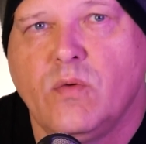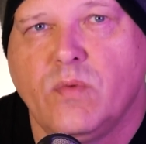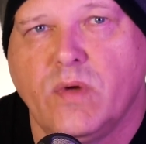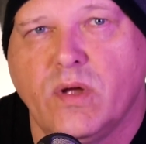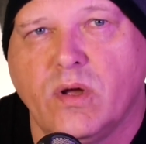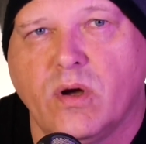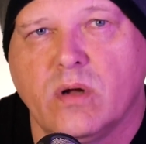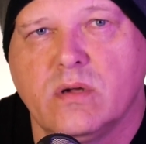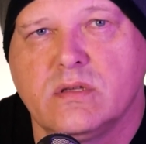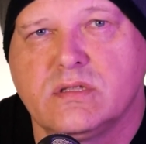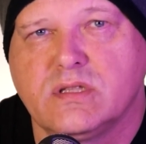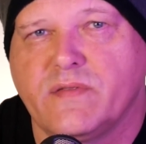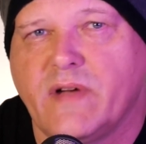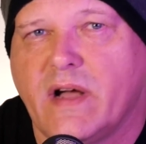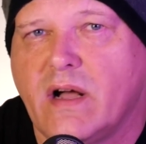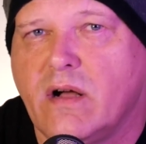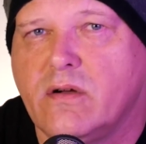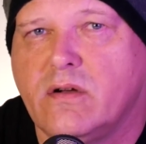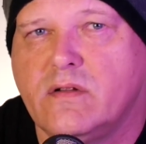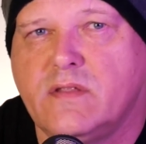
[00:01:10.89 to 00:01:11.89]
Regardless of
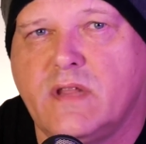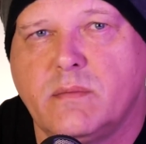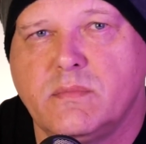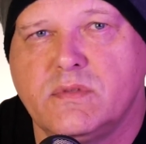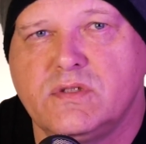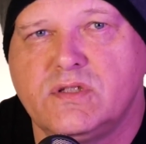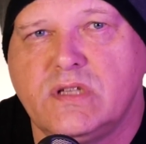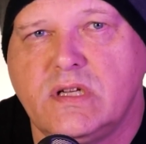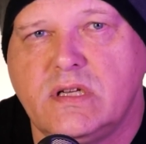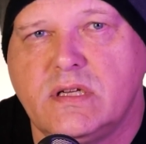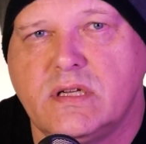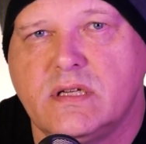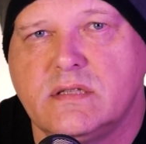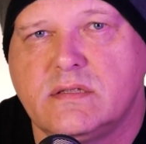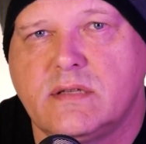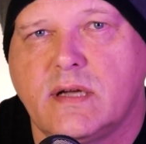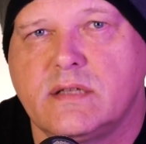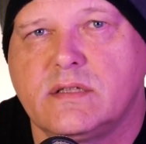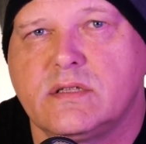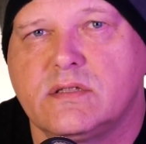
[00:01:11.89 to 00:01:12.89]
how good that machine
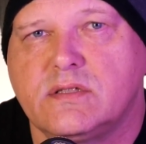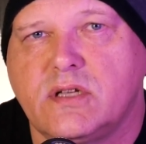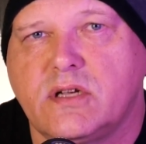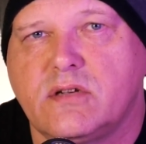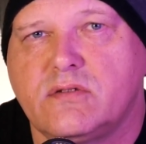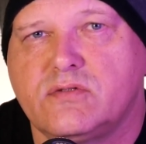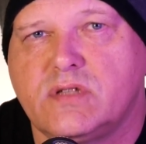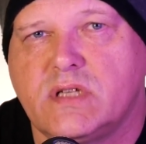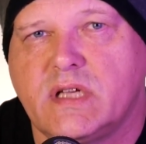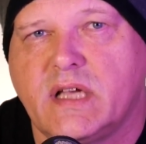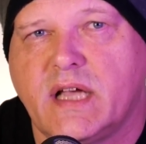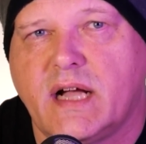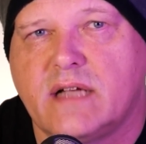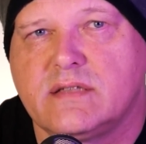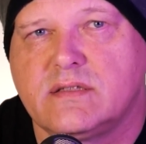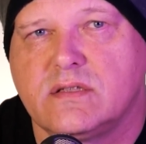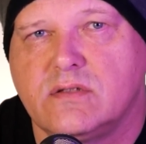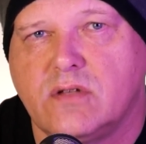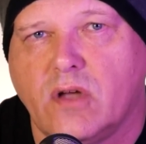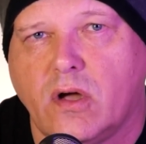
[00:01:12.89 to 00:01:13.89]
is at distinguishing
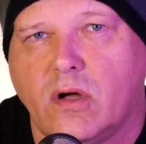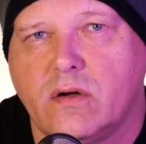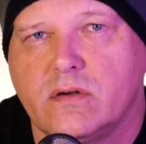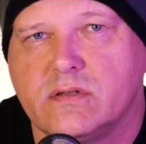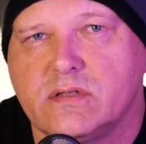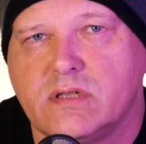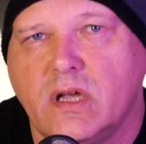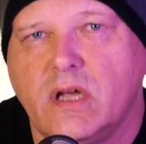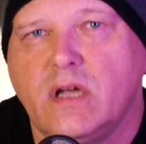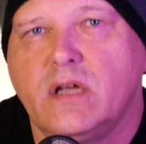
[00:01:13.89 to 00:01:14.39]
cats and dogs,